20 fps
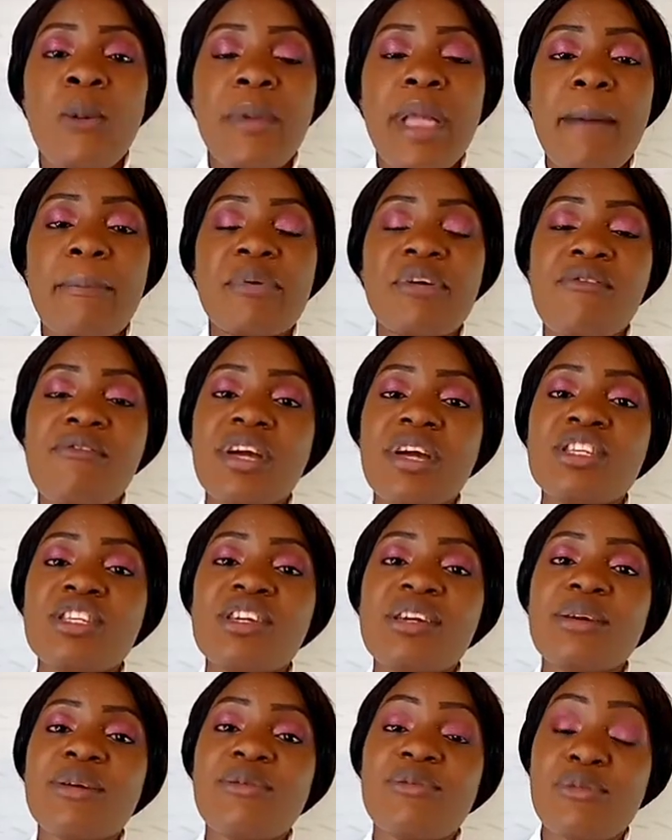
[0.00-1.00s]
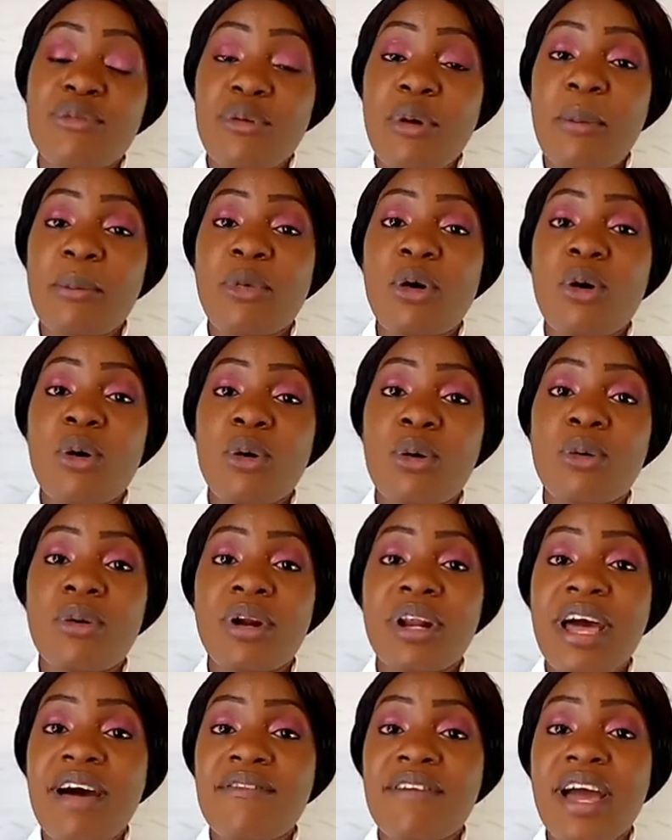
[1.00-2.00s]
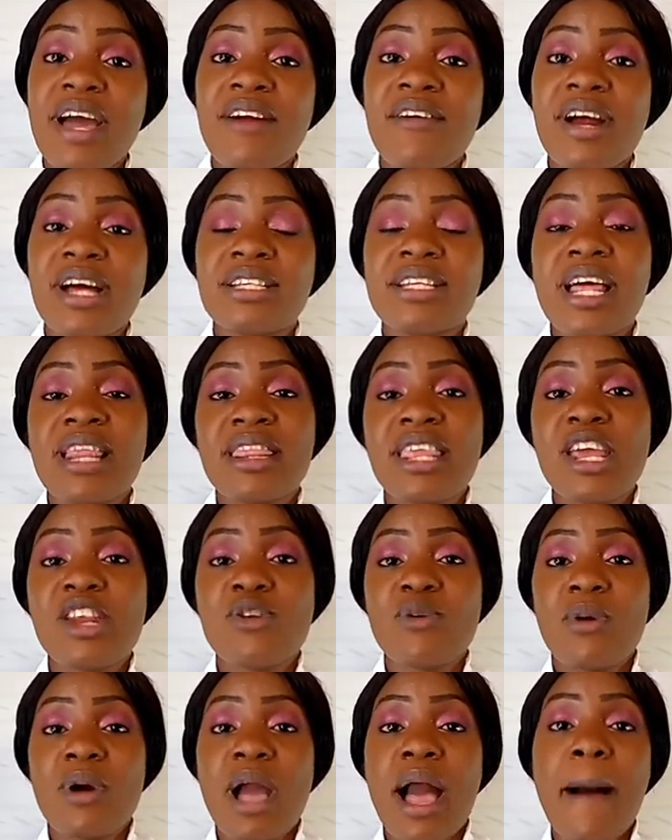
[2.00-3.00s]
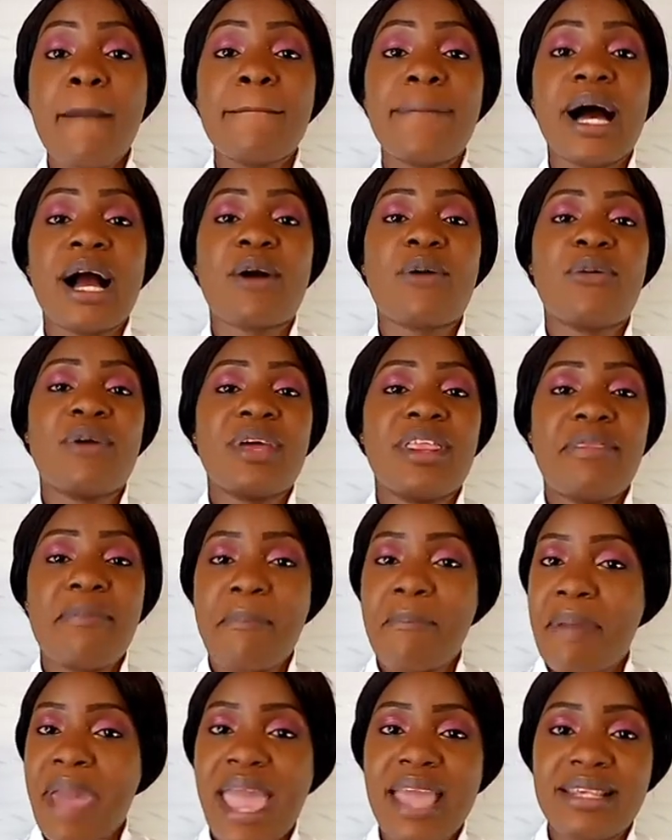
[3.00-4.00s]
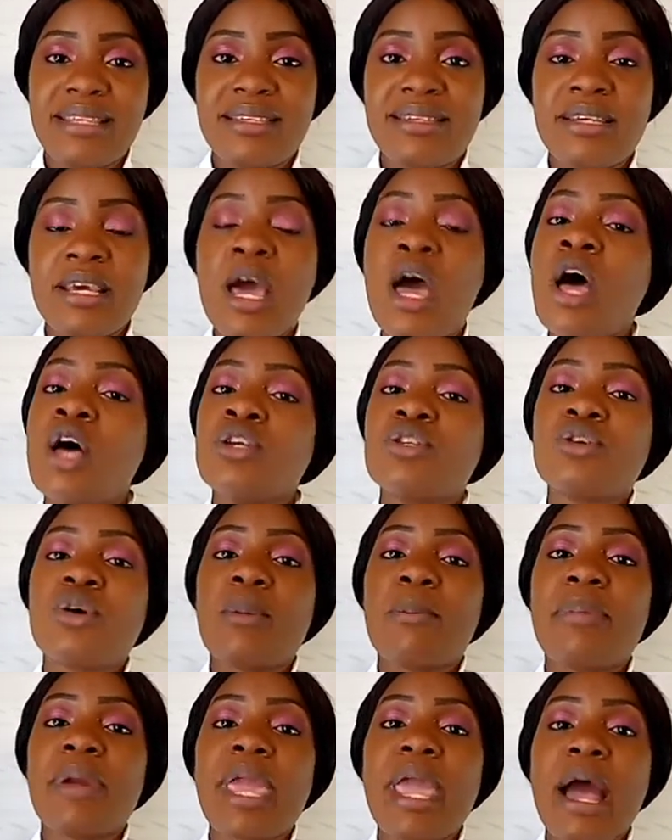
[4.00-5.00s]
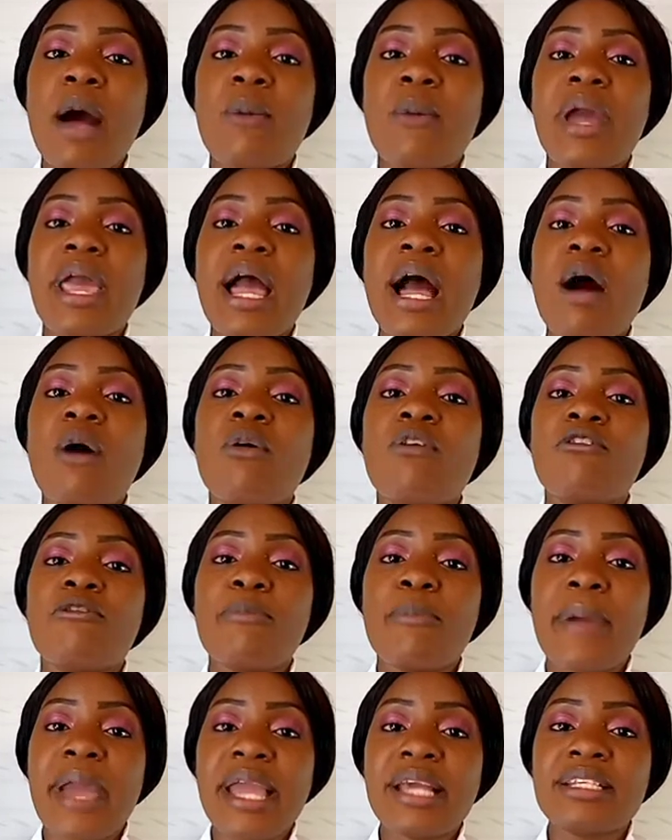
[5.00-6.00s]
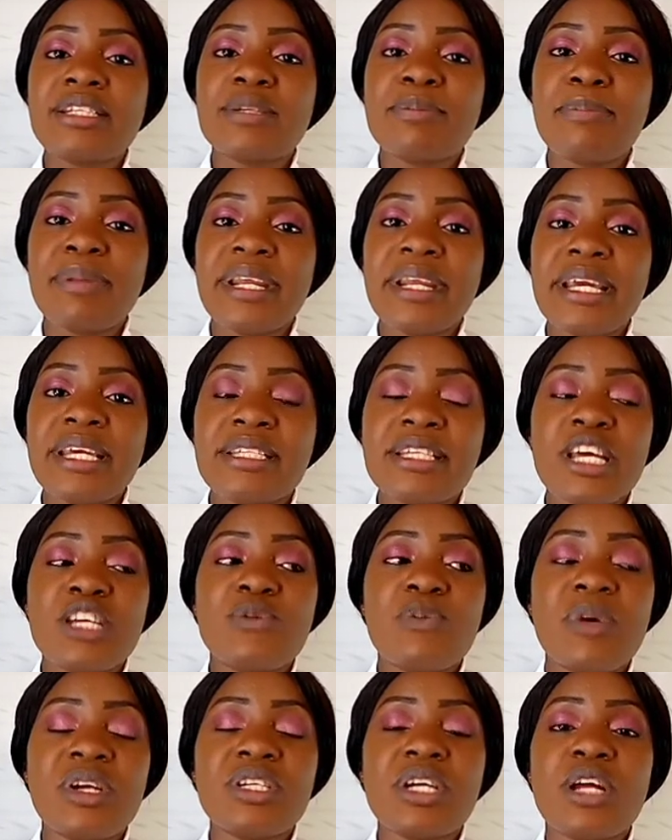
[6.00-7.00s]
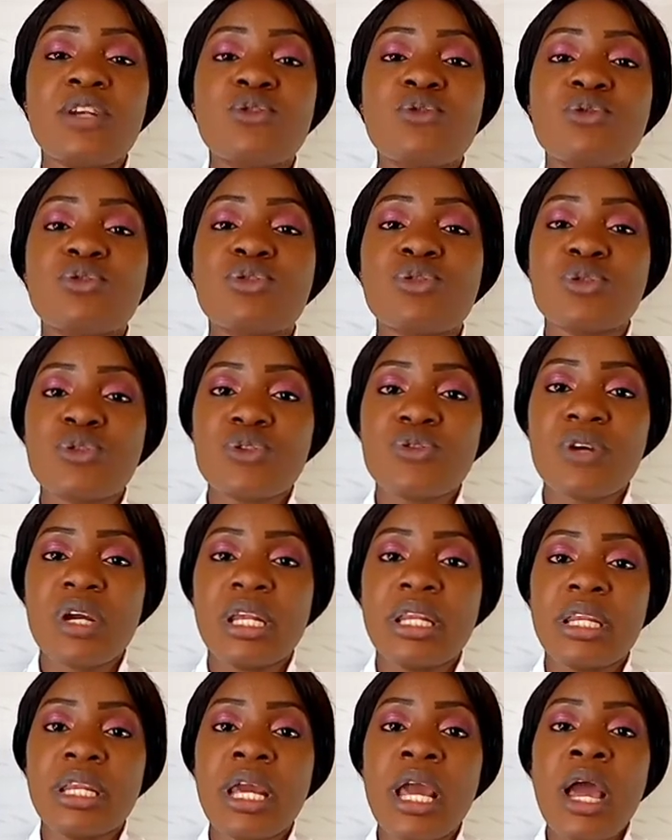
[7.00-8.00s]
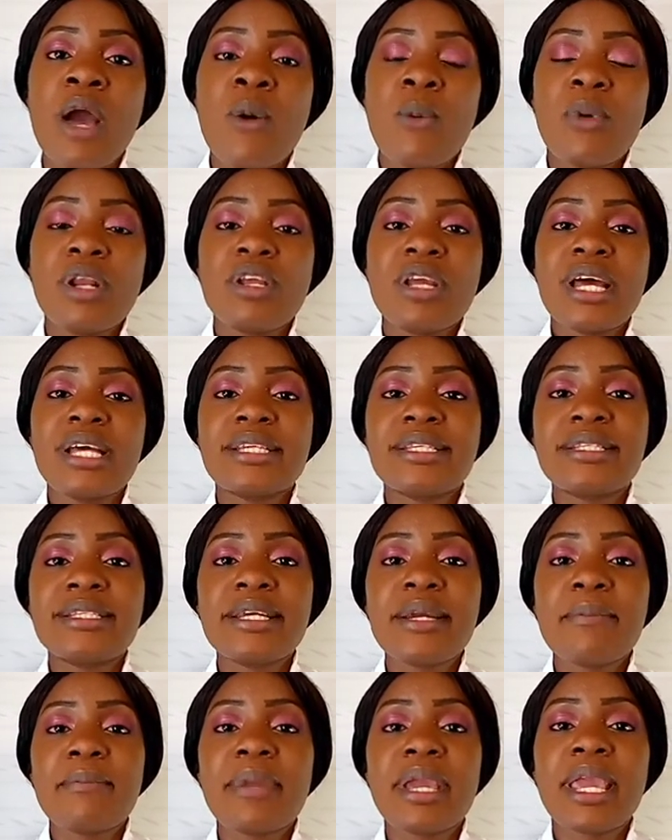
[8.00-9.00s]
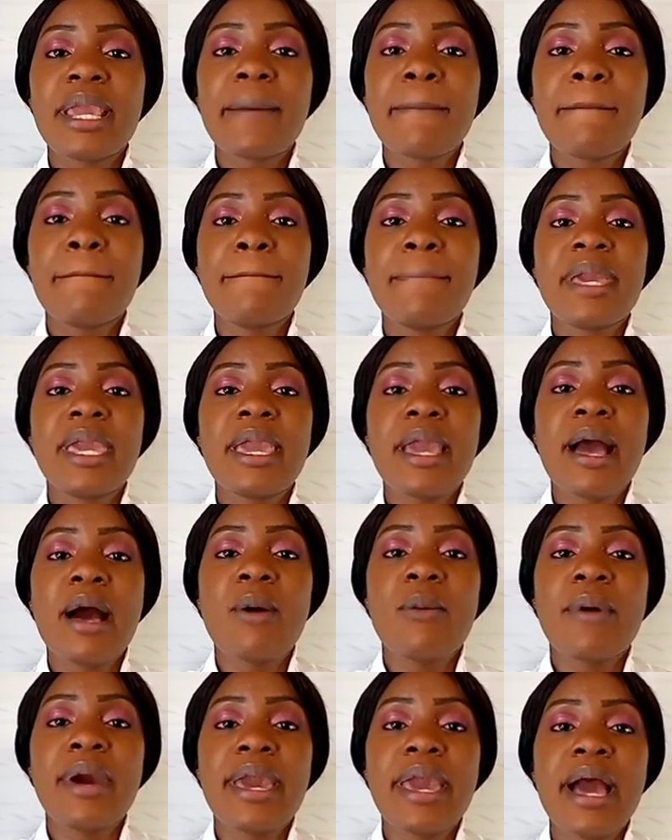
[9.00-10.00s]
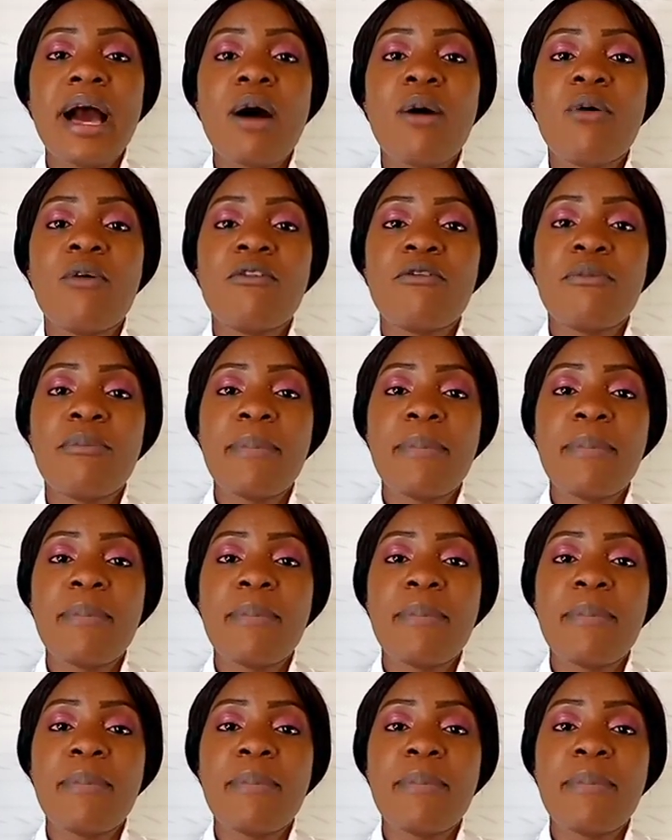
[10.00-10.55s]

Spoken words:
preventing you from coronavirus, and then you come back with burns. So be aware of burns, please, especially to children. When you're steaming, be aware of